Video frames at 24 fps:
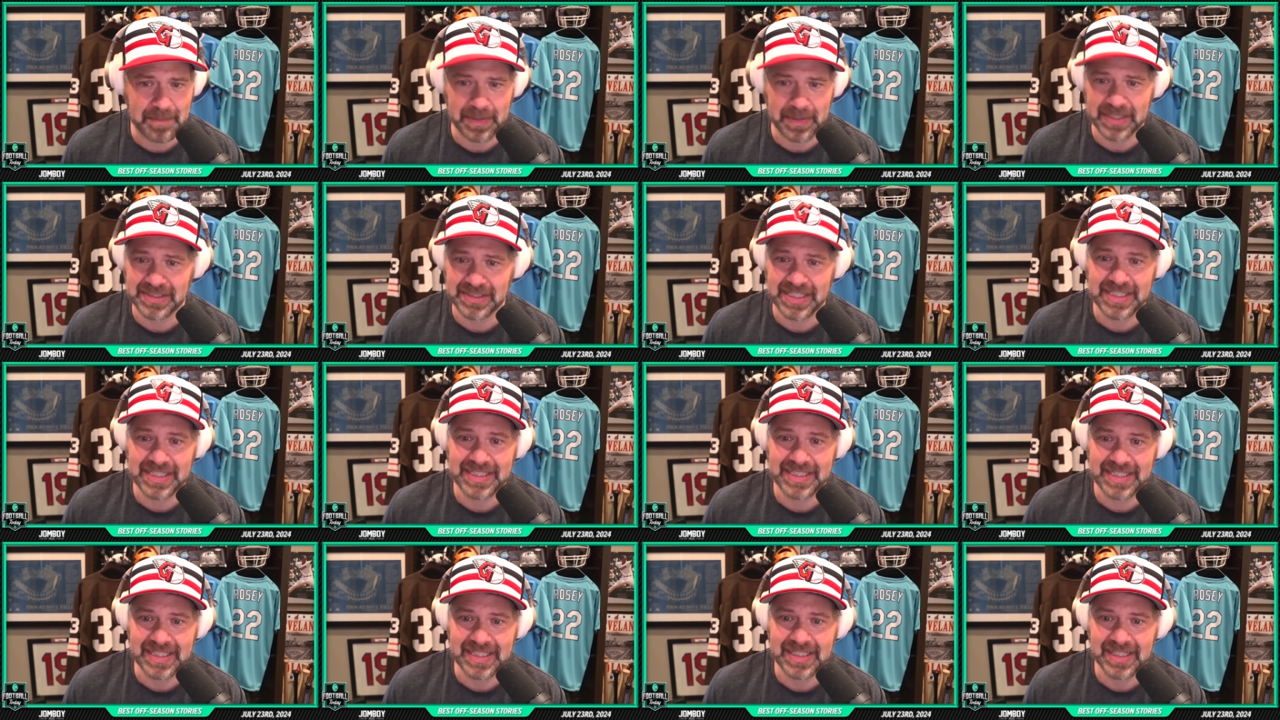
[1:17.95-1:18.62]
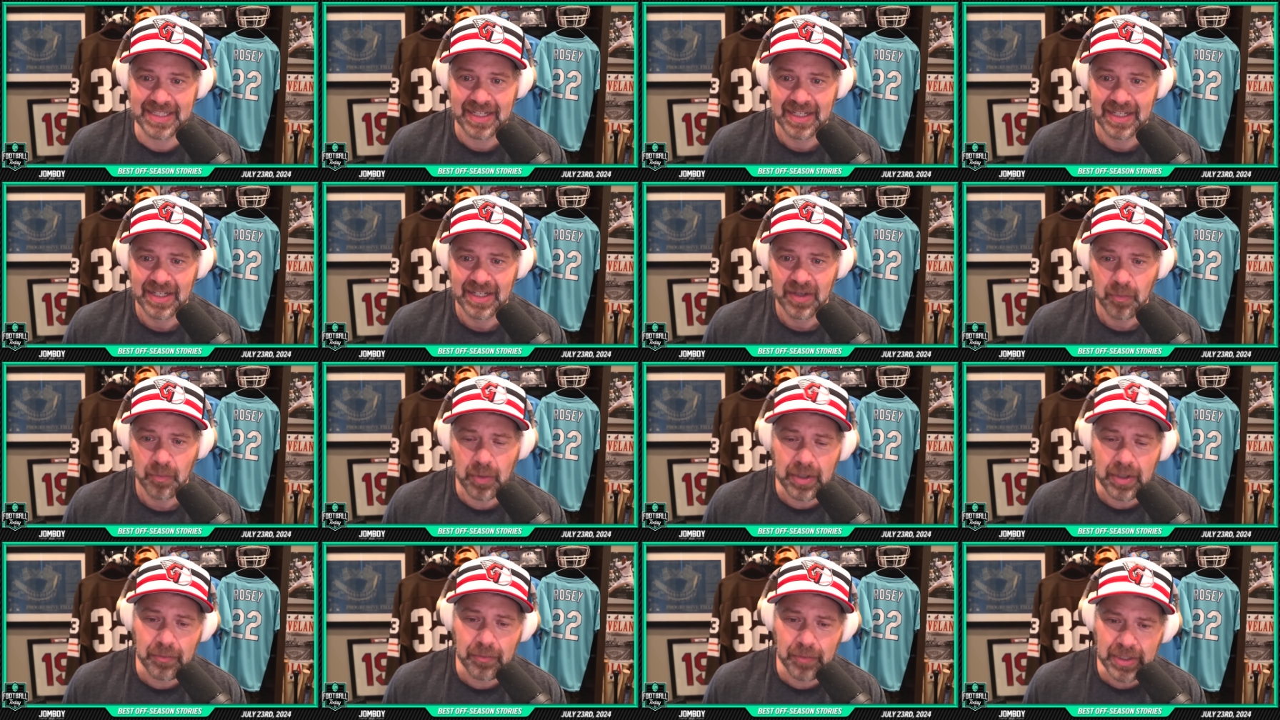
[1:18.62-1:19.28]
Because he didn't
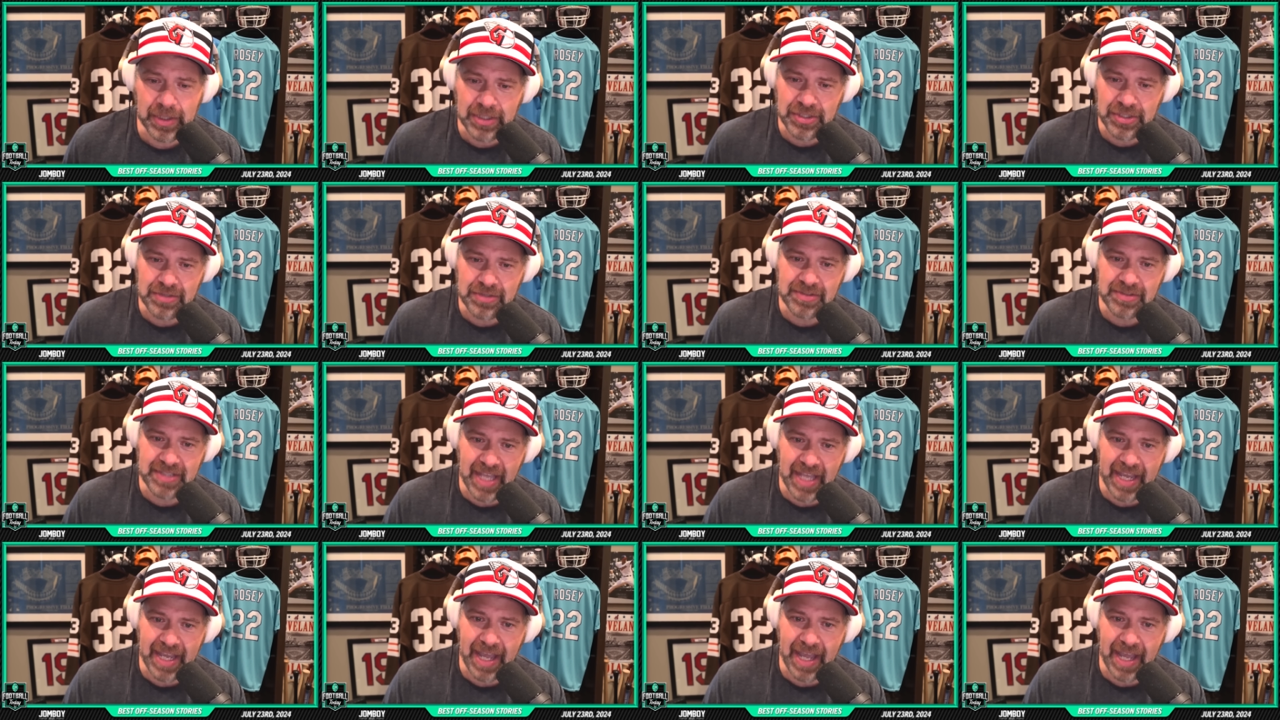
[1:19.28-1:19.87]
what what did you say?